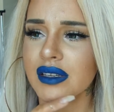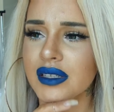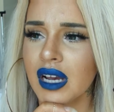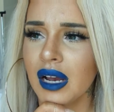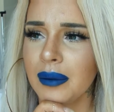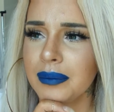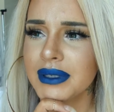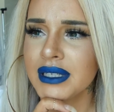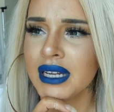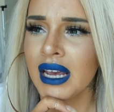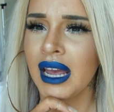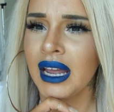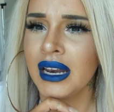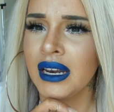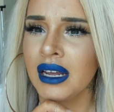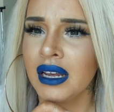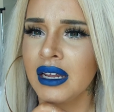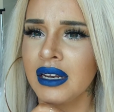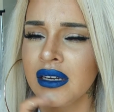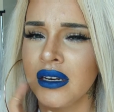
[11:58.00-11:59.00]
top
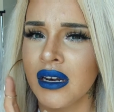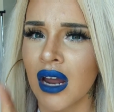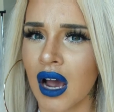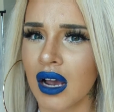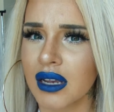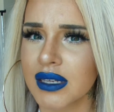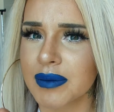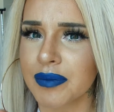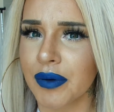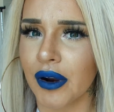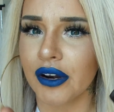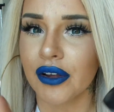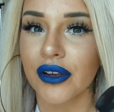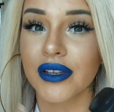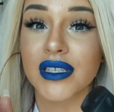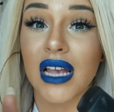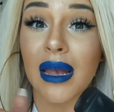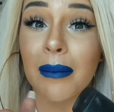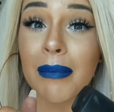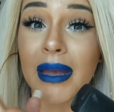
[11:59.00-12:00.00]
10 NARS
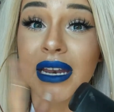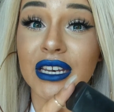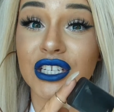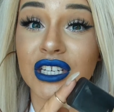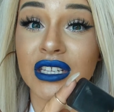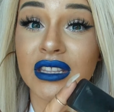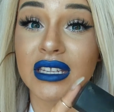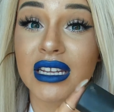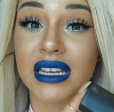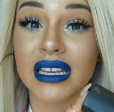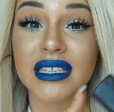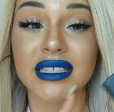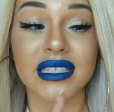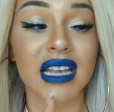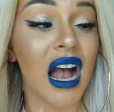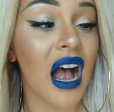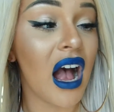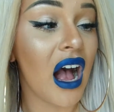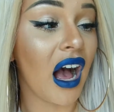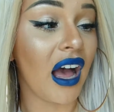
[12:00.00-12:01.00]
products. I mentioned
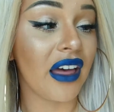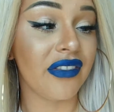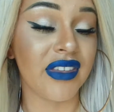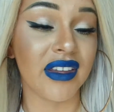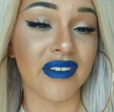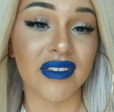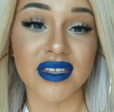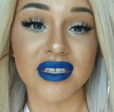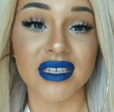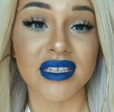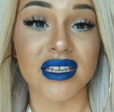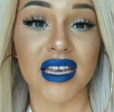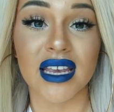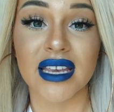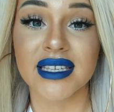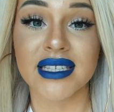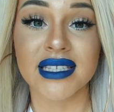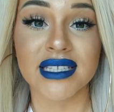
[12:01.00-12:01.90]
this. I think this is a